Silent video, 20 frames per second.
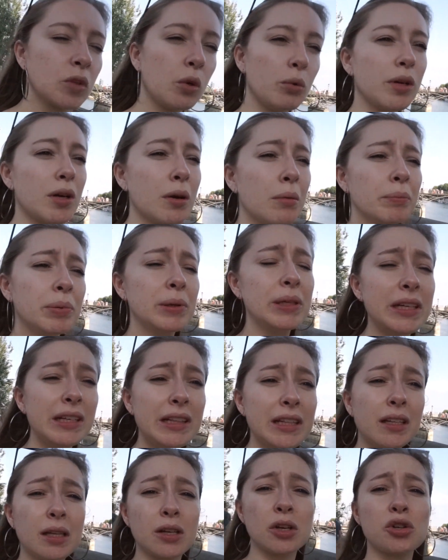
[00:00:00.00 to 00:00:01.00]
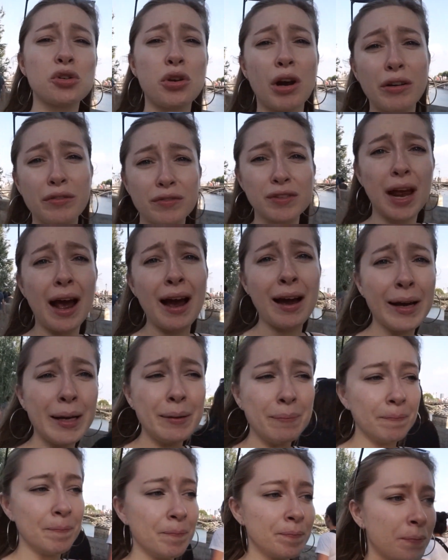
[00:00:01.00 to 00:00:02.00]
we completely lost track of time.
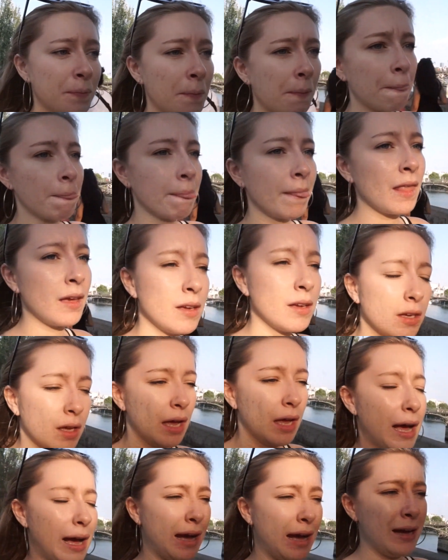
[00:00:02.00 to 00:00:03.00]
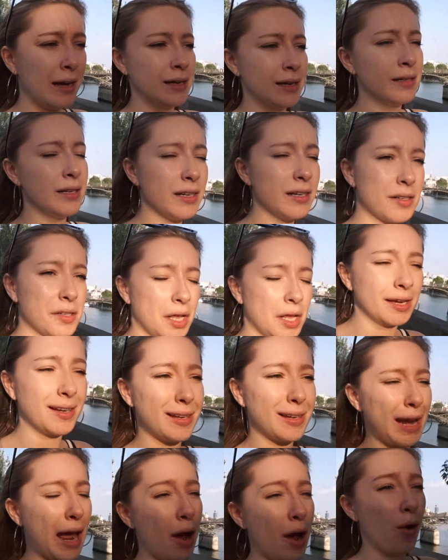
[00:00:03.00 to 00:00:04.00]
And it's
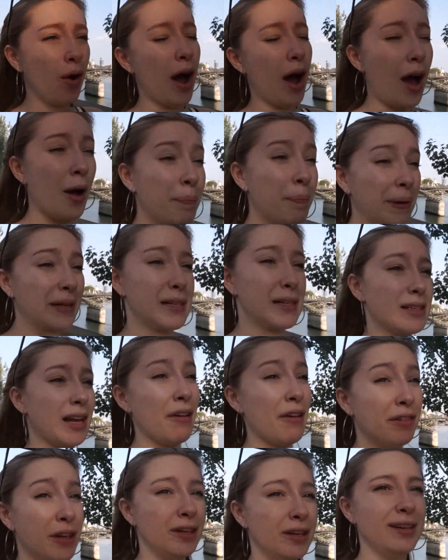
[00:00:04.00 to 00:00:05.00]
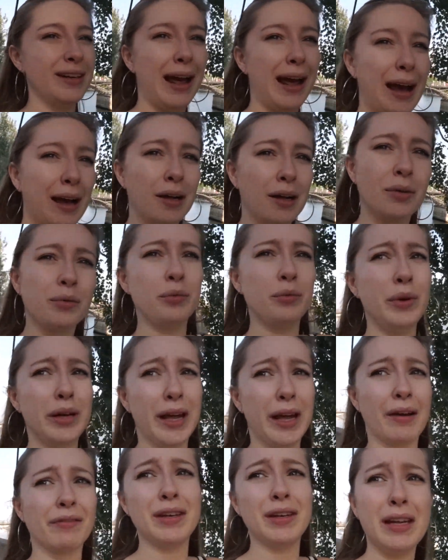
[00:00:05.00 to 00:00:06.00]
like now half past seven and we
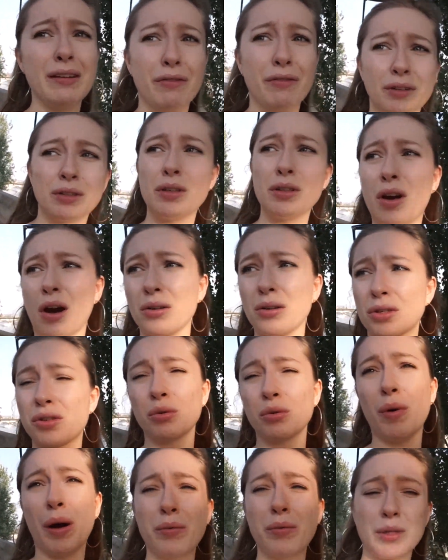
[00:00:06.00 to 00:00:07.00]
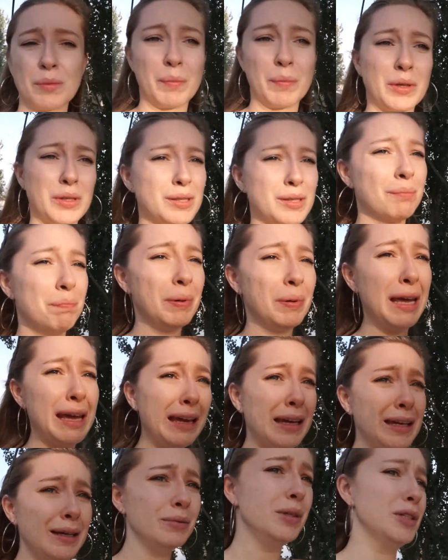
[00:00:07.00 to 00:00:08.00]
haven't even got to where we're supposed to
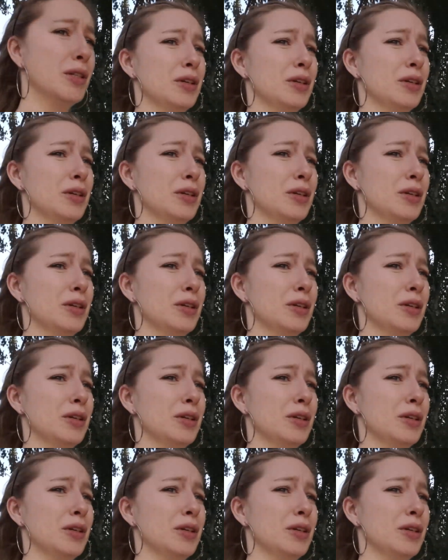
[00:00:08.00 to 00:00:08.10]
be. We